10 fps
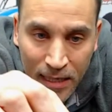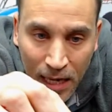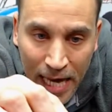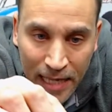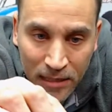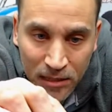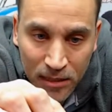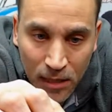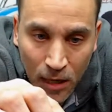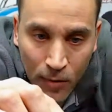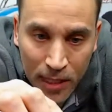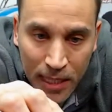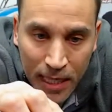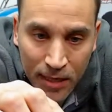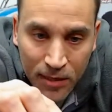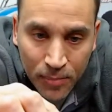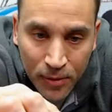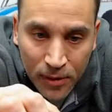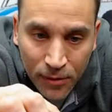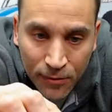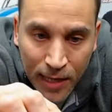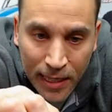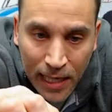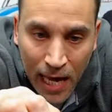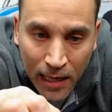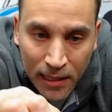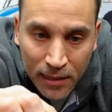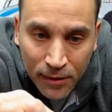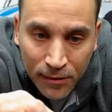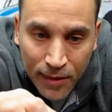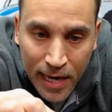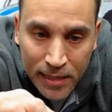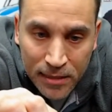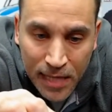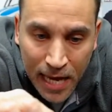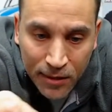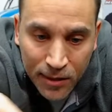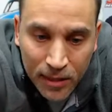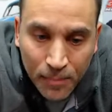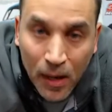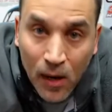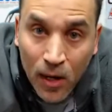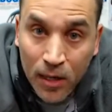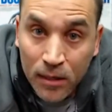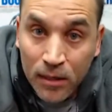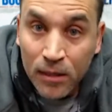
and I'll actually go in there and put the thread lock in the threads that are in the part.